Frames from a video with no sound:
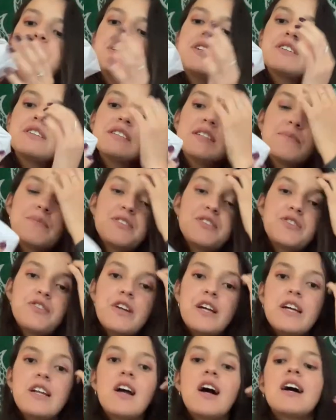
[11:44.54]
your lips
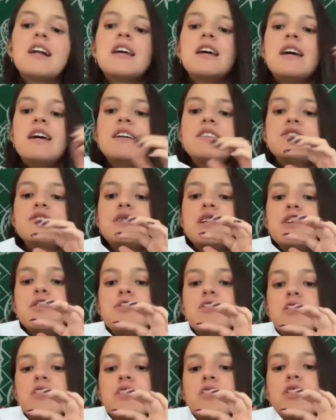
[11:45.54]
straight on it so that
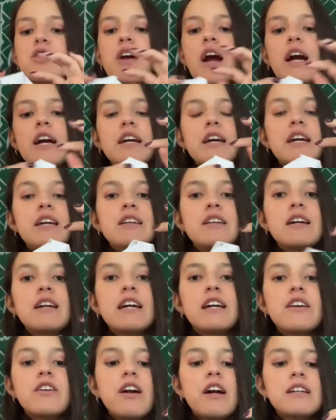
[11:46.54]
you don't crack it. Like
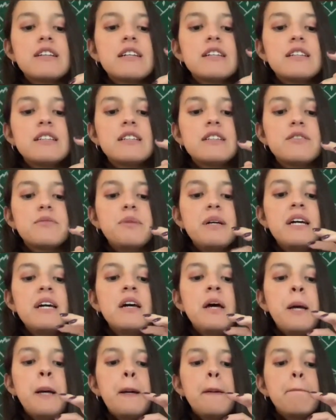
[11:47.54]
I cracked it a little
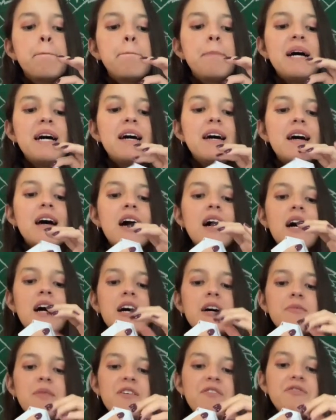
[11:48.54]
bit. But
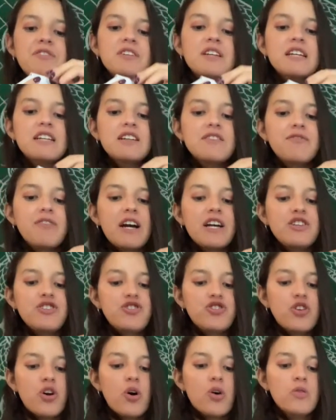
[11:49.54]
I feel like if I
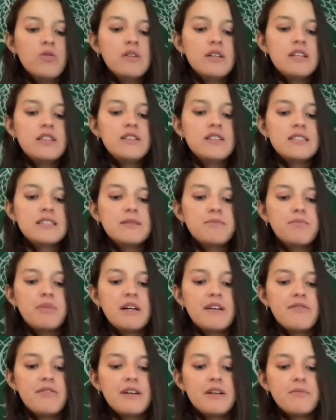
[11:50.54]
don't, it doesn't
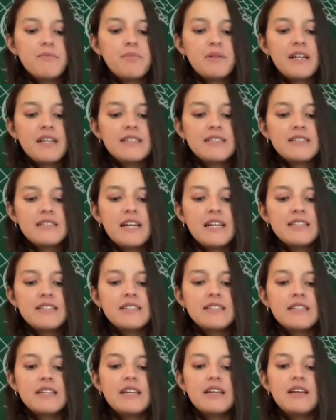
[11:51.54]
puff up as
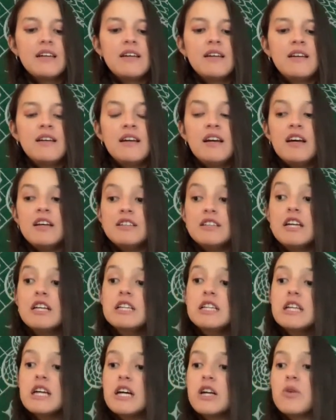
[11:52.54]
nicely. The
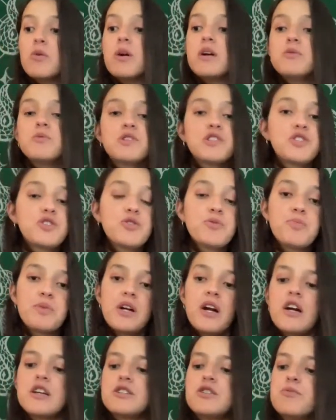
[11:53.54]
little one was super
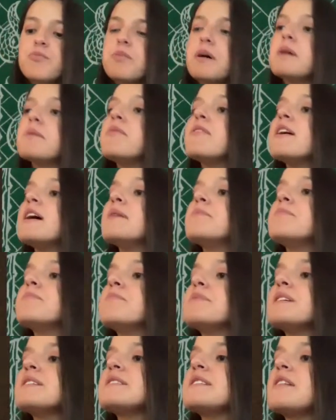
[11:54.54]
hard to puff
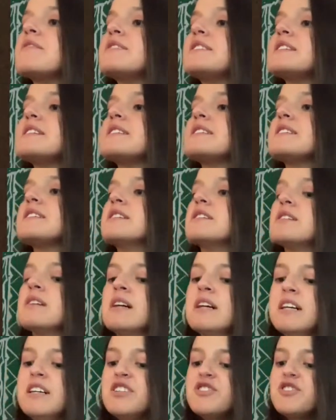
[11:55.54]
up because obviously it's
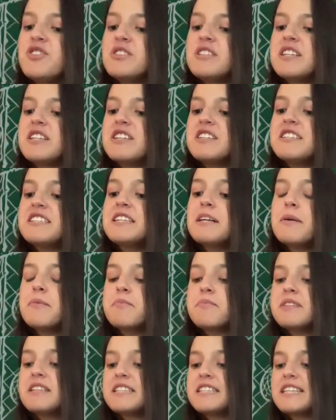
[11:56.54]
little. So there's
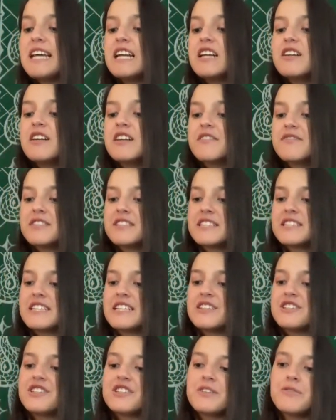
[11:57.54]
the center of the
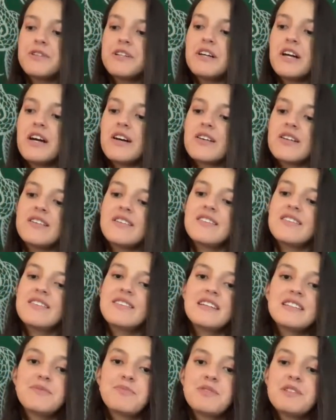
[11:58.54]
snitch. There we go.
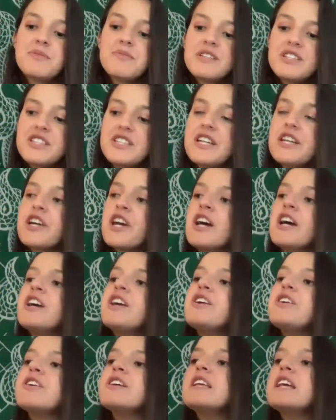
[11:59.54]
That's pretty much like
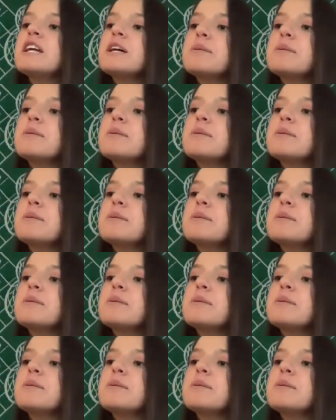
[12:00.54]
your little